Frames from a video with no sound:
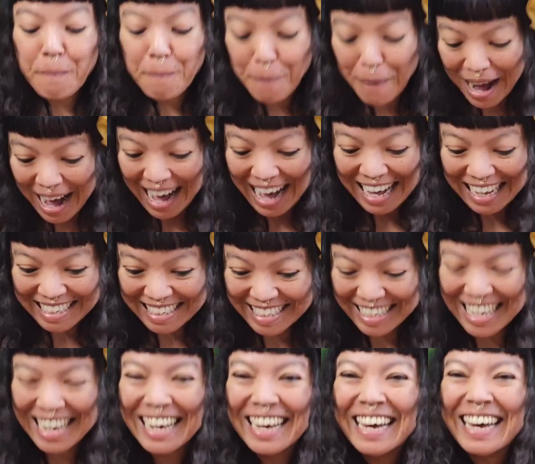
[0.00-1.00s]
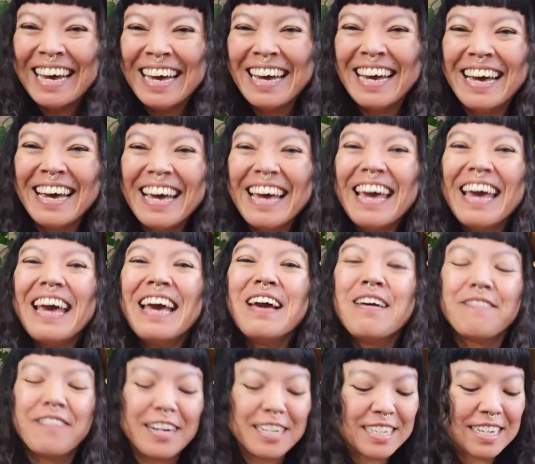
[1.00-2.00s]
But
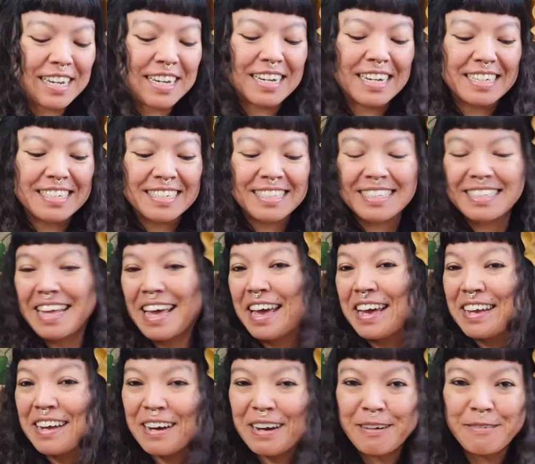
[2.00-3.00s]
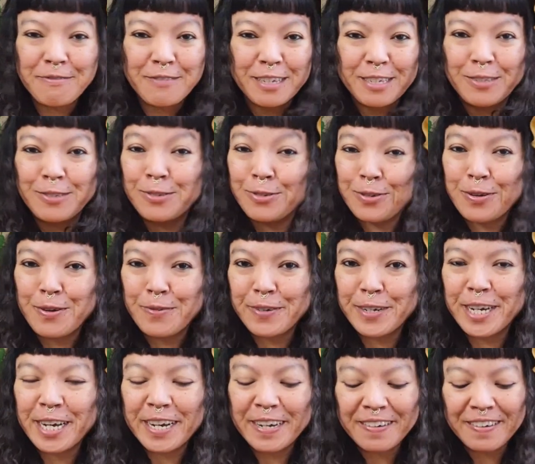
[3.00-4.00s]
for the sake of the
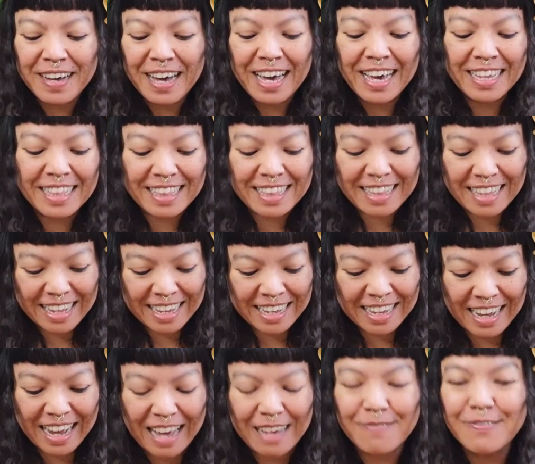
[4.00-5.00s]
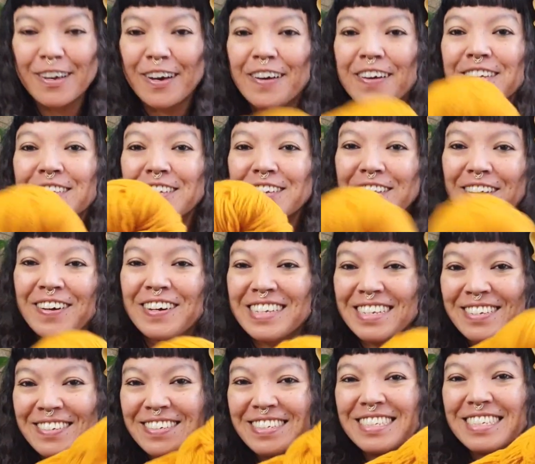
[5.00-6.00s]
tutorial, I think I'm going to
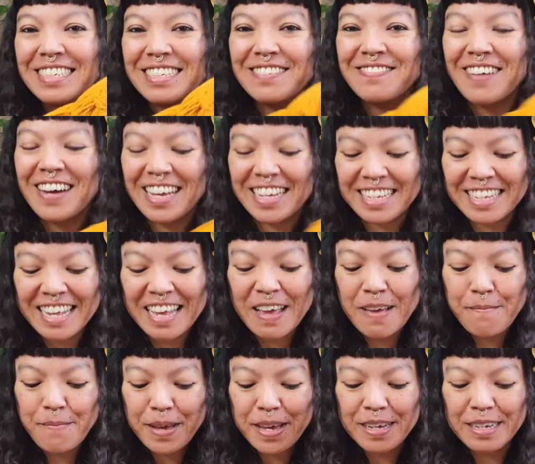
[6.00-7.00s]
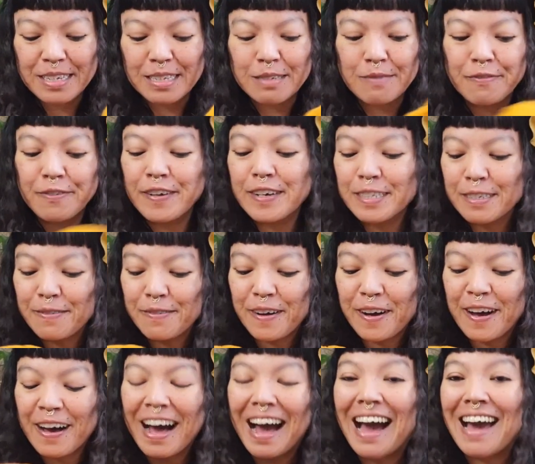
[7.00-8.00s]
use this one because first of
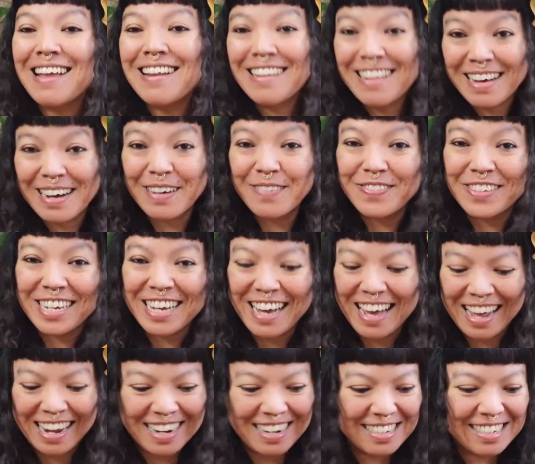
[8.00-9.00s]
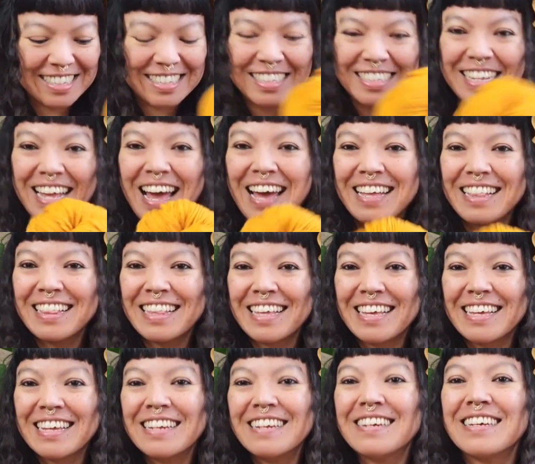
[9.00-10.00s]
all, I love the colors, and I
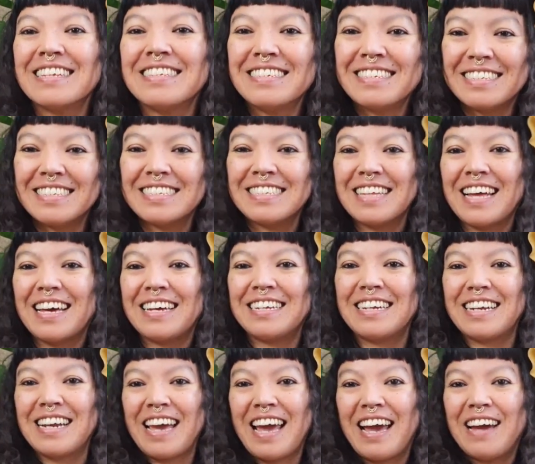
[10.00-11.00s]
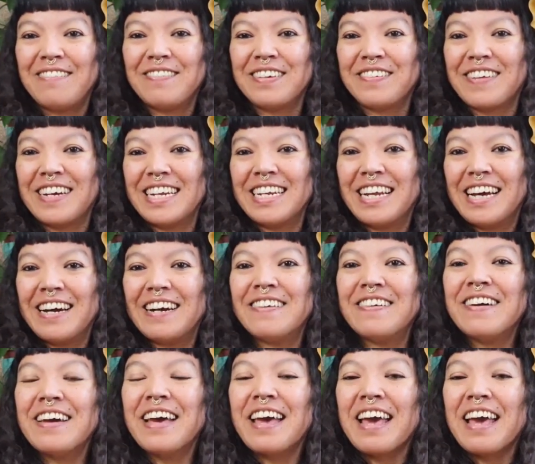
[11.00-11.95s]
think look at this design that I'm having right now.